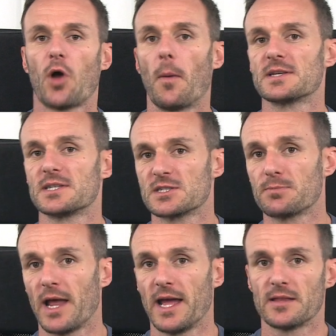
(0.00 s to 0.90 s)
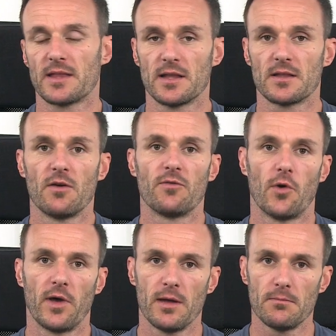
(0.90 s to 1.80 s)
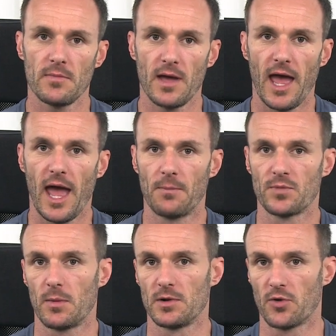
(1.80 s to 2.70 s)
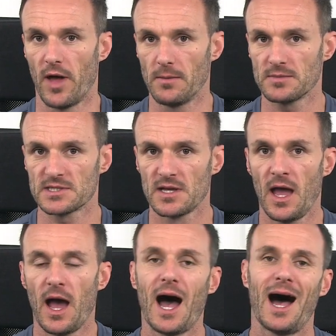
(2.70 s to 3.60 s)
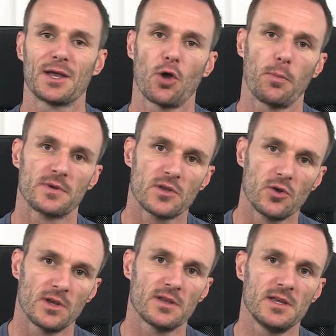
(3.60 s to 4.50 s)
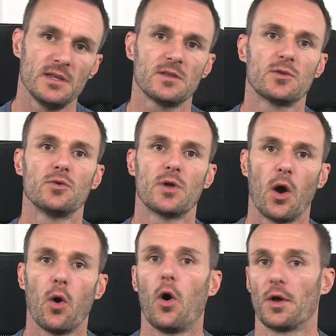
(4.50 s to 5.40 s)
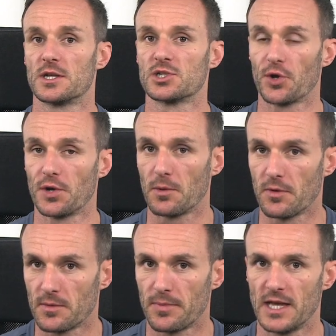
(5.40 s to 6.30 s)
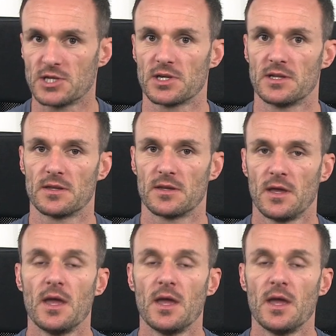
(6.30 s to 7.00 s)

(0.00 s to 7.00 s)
Thomas explained that for him, MWMs are an opportunity to go on a journey with a patient.